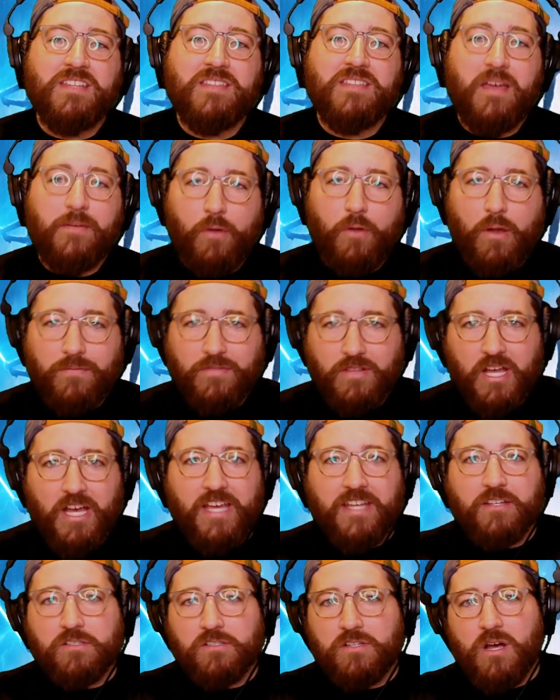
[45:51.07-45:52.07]
Never
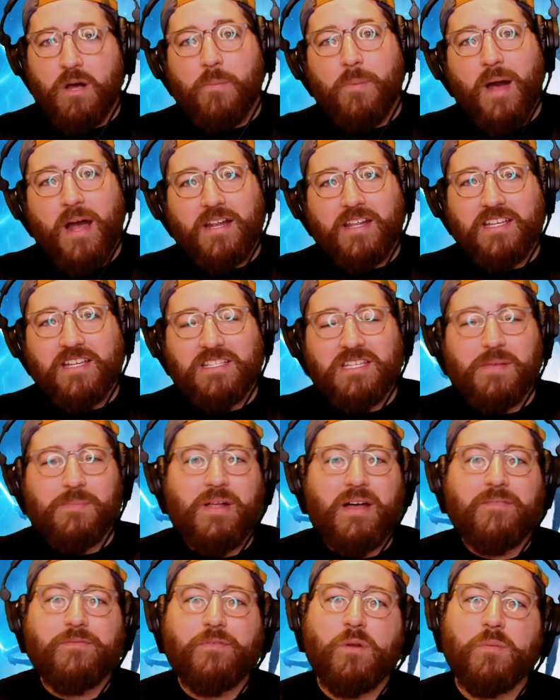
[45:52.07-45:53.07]
Offline on all podcasting
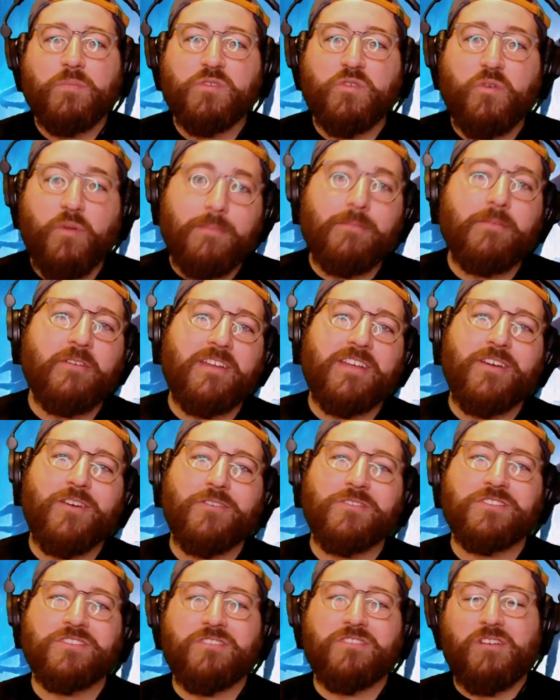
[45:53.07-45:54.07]
platforms, Grim Grinning
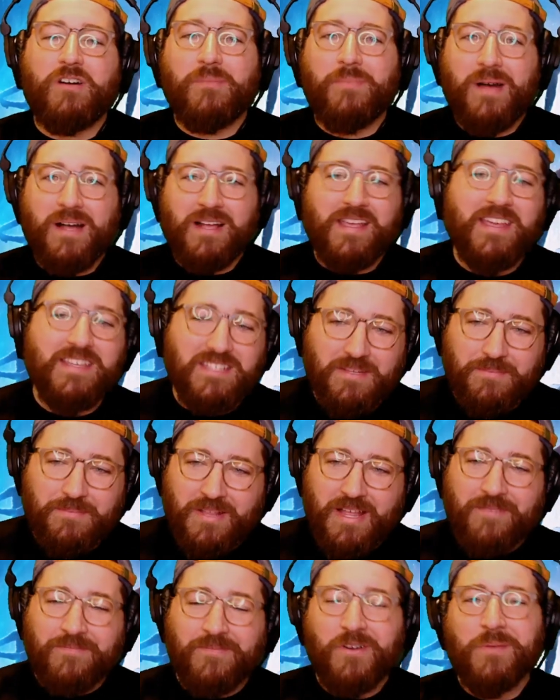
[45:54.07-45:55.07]
Host on all podcasting
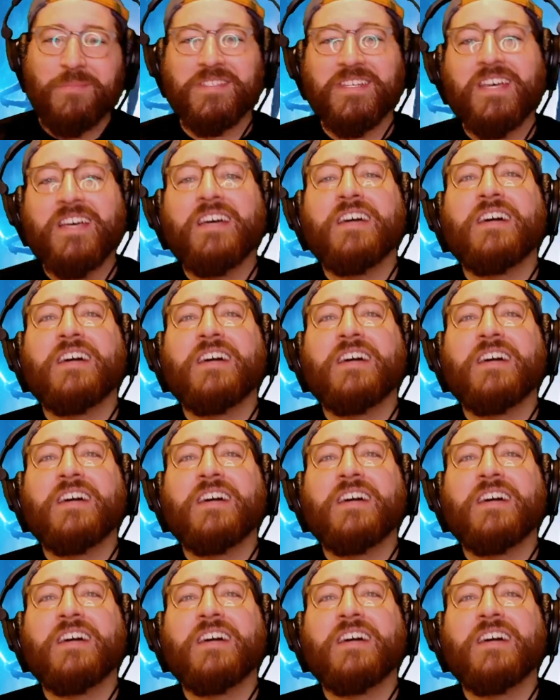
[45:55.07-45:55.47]
platforms.